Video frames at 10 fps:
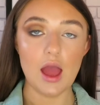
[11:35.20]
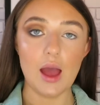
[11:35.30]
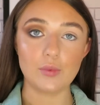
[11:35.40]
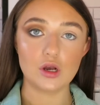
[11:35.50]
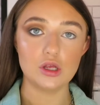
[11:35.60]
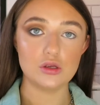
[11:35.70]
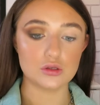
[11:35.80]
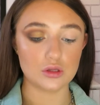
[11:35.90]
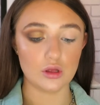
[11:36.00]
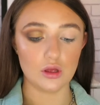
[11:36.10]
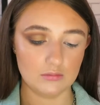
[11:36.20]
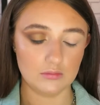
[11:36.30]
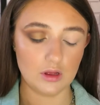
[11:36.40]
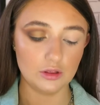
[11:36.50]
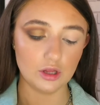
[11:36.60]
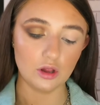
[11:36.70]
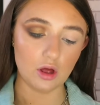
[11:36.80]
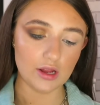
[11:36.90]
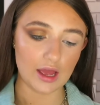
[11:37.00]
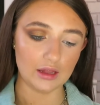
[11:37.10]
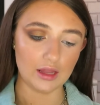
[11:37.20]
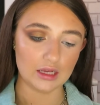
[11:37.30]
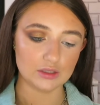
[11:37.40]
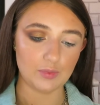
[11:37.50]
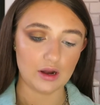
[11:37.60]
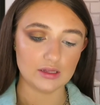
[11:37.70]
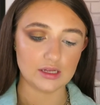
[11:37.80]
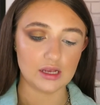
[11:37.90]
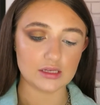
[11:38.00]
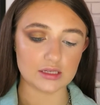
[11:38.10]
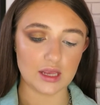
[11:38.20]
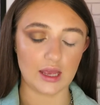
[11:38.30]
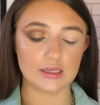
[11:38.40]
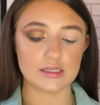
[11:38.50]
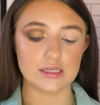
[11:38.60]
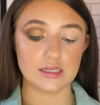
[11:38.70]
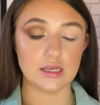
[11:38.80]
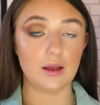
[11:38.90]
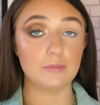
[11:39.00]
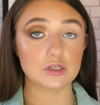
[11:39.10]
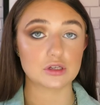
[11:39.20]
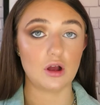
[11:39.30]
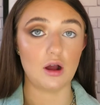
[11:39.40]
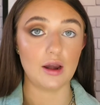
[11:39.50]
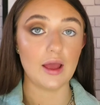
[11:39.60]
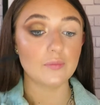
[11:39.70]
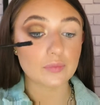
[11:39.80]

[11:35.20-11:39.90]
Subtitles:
I'm going to use the L'Oreal Lash Paradise Ecstatic Mascara